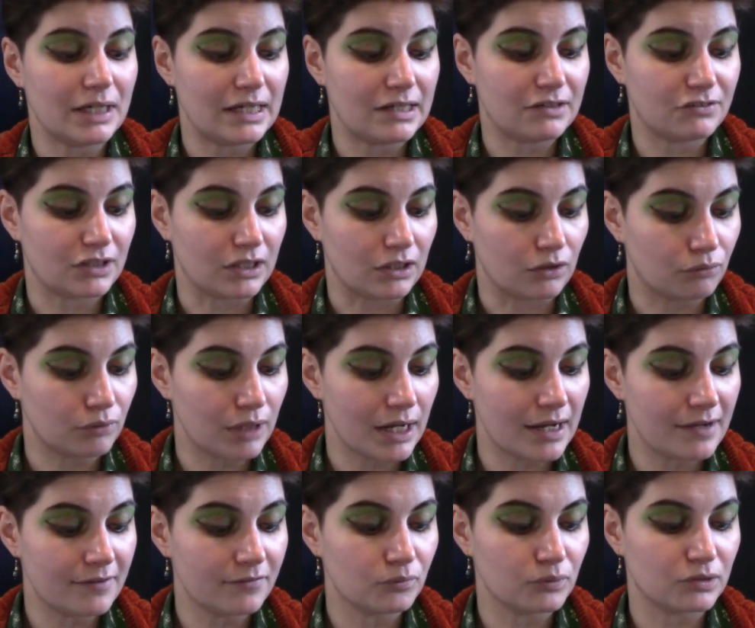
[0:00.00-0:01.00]
is
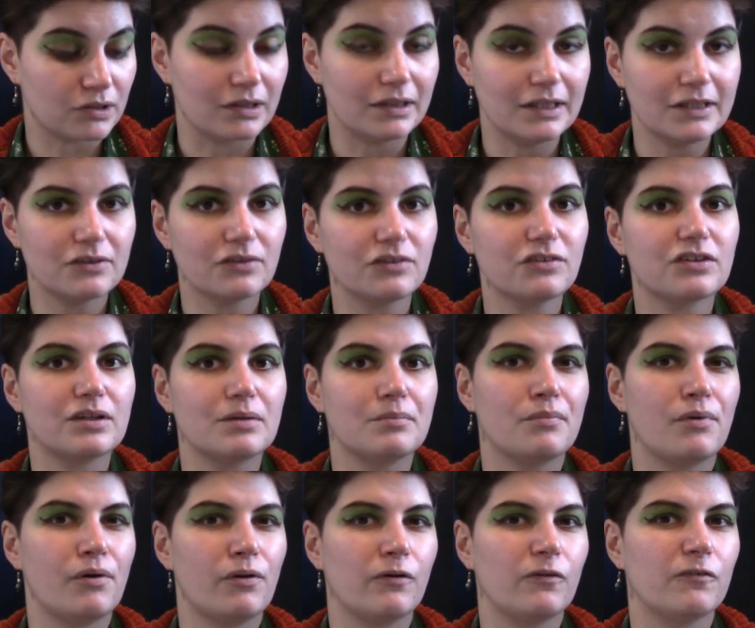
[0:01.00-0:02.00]
engraved with a little
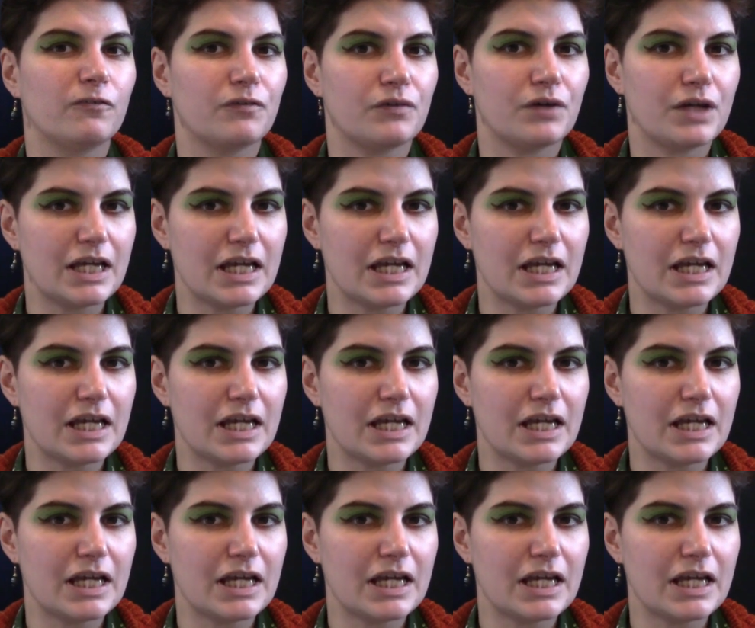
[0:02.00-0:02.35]
symbol for